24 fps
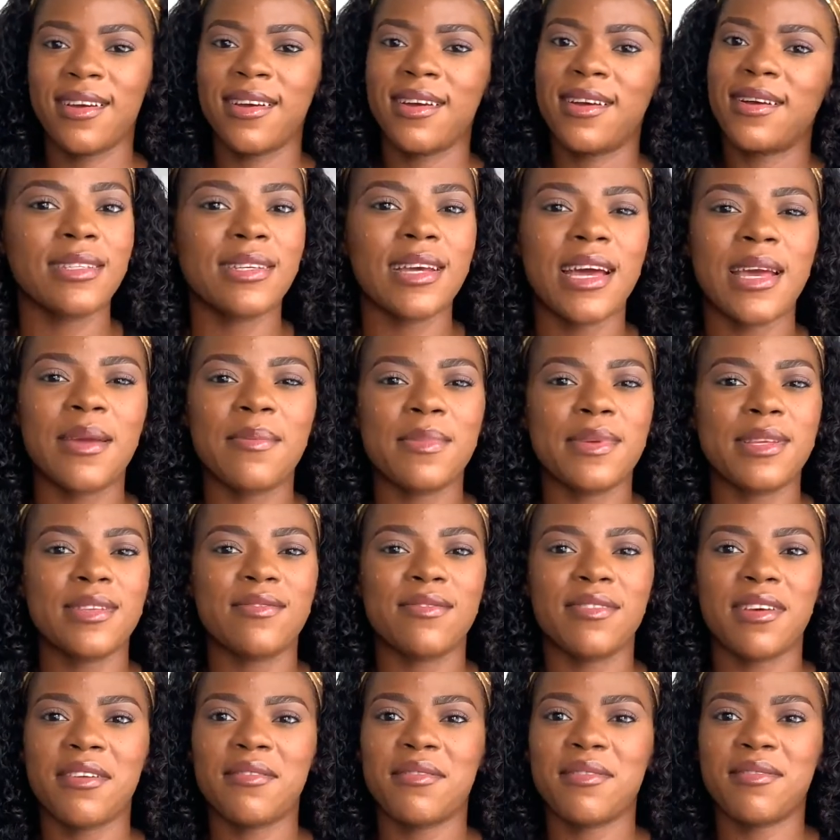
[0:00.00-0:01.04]
Time is
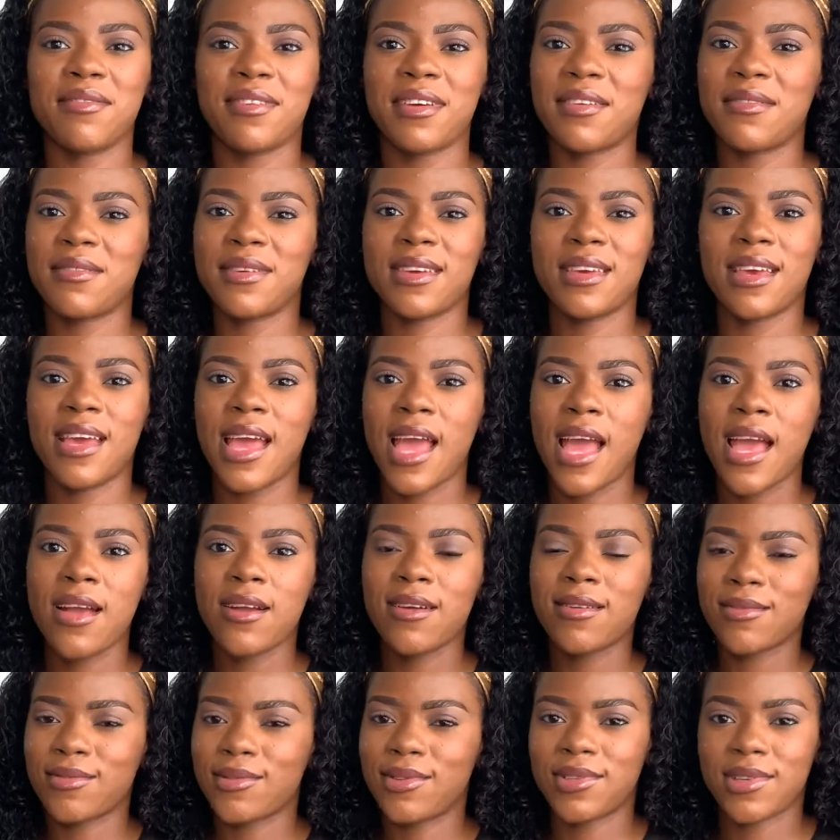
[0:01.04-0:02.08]
very, very
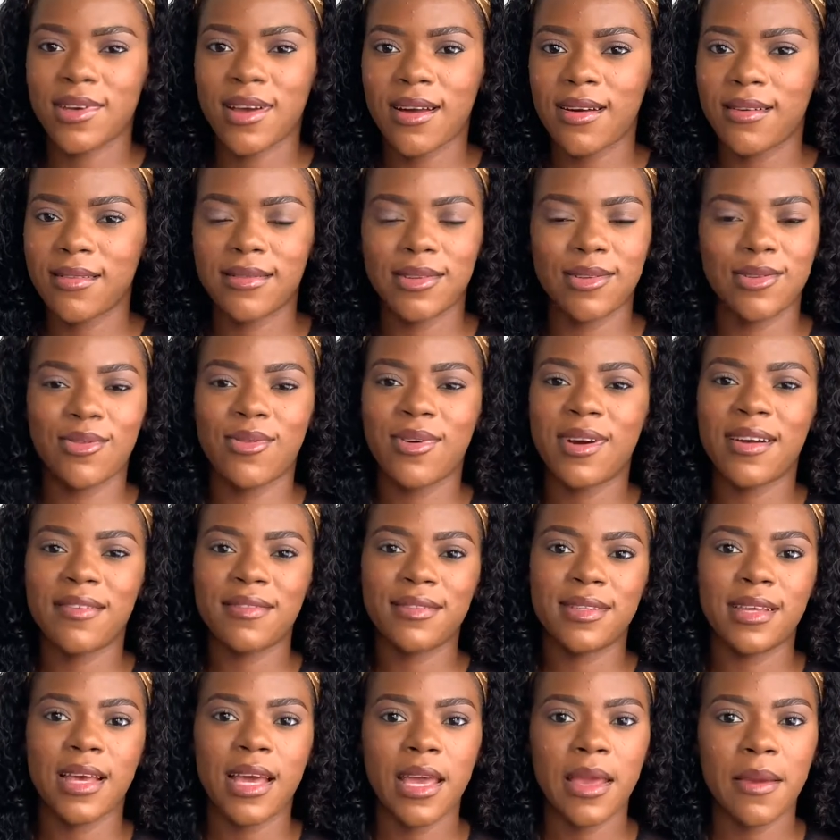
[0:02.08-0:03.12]
crucial. You don't have
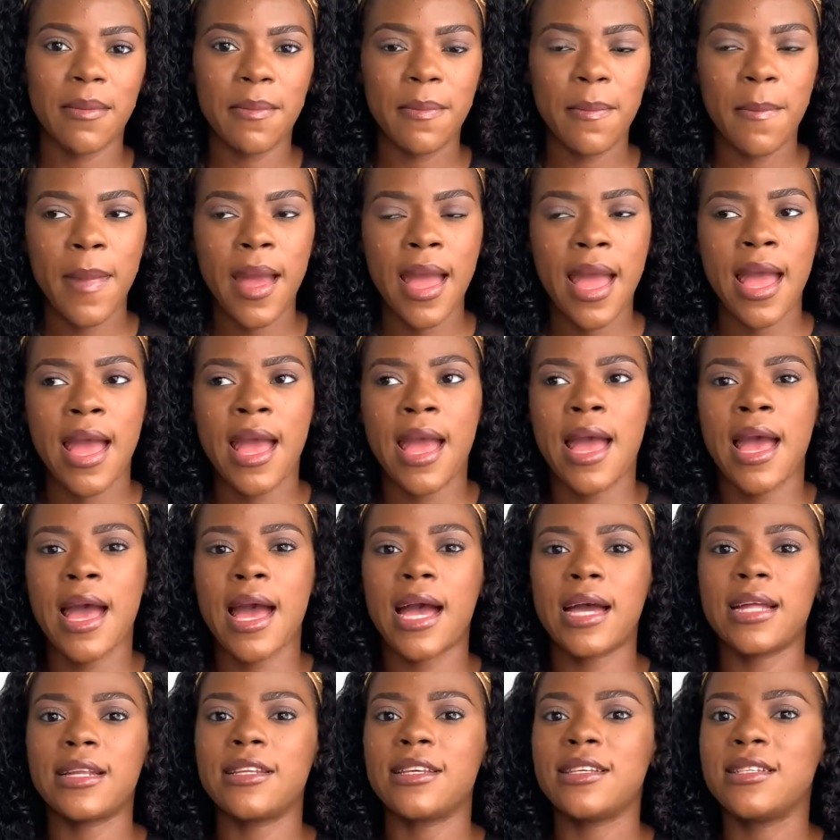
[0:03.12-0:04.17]
time.
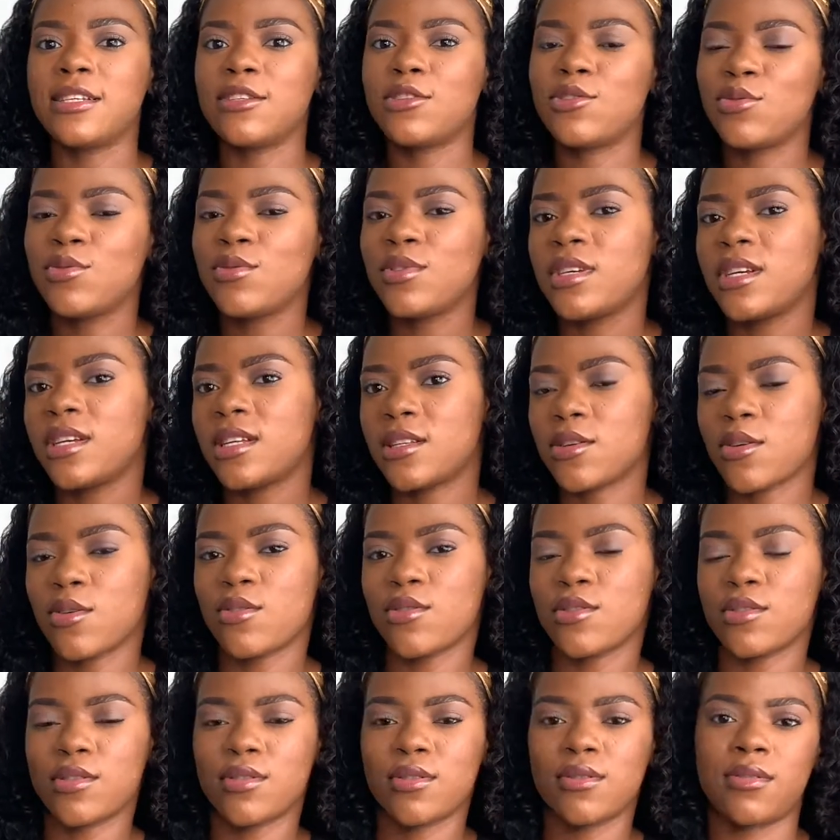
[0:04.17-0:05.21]
And it's a 2 years
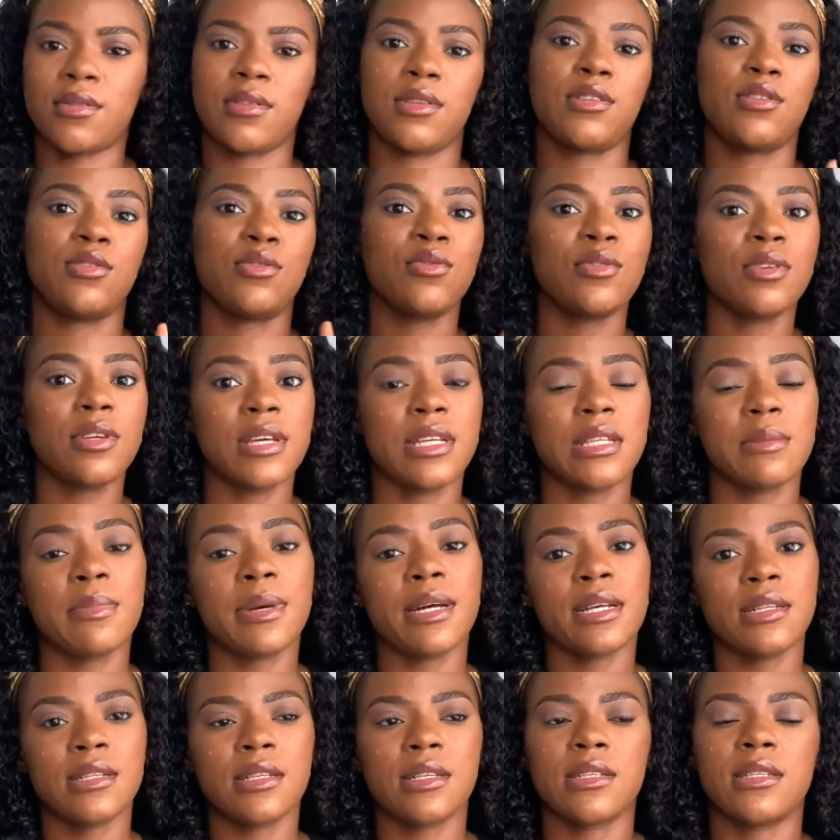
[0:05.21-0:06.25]
course. It's a 2 years
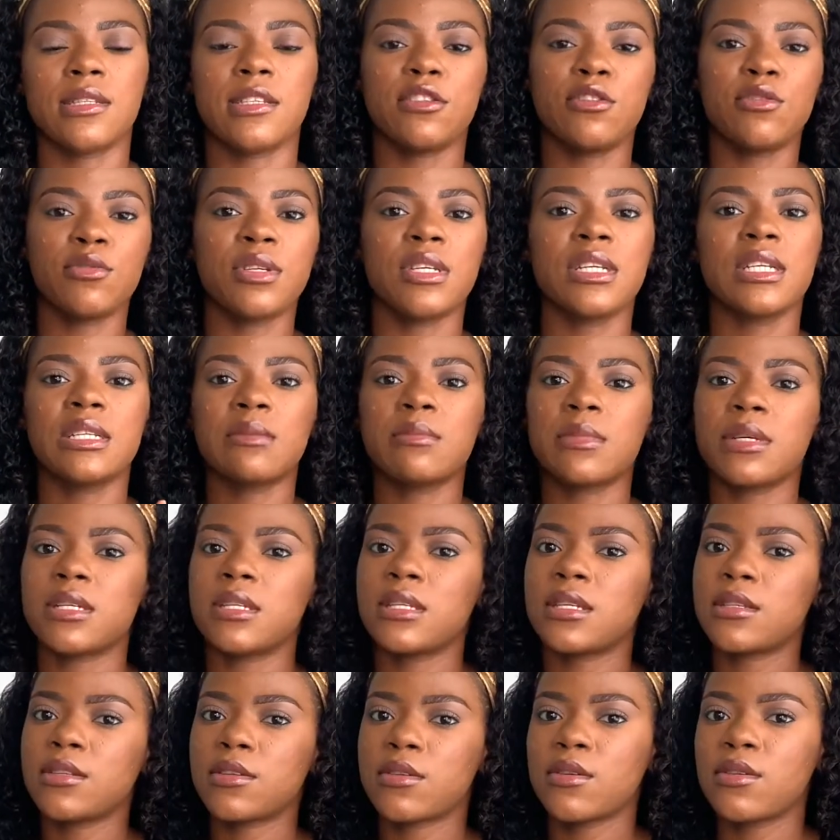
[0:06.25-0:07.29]
master's. It's a 2 years
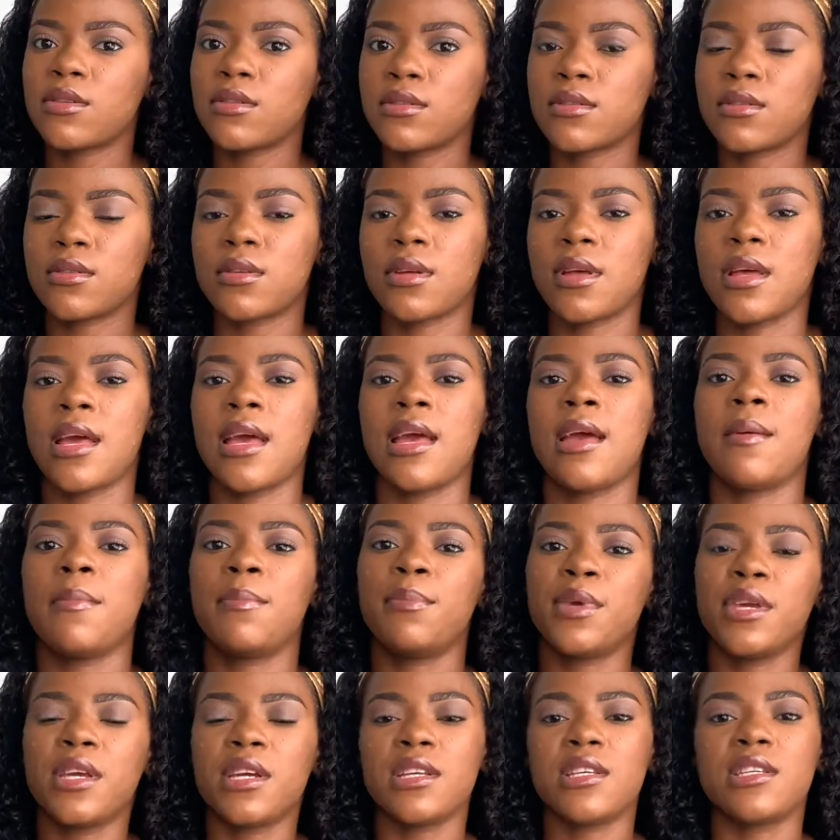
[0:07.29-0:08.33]
master's course.
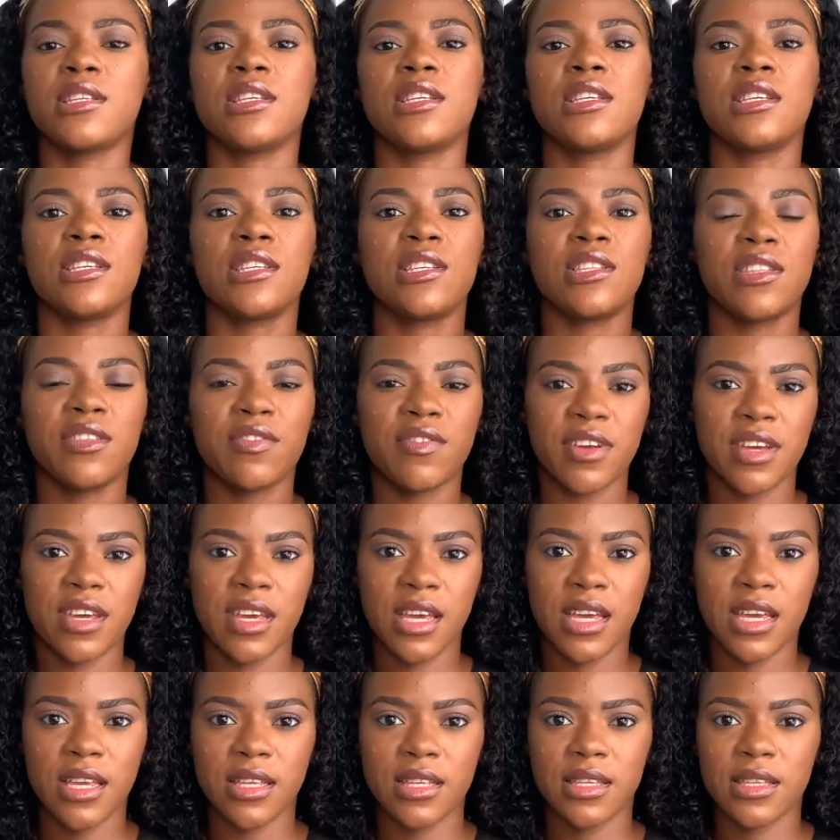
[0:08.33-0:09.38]
BSc is 3
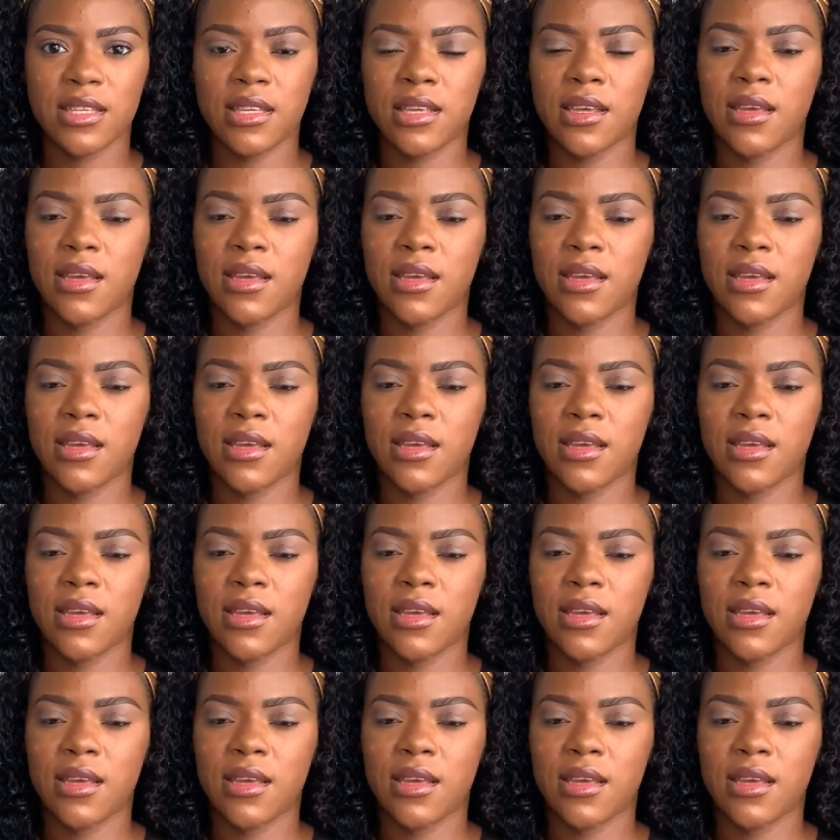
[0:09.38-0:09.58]
years.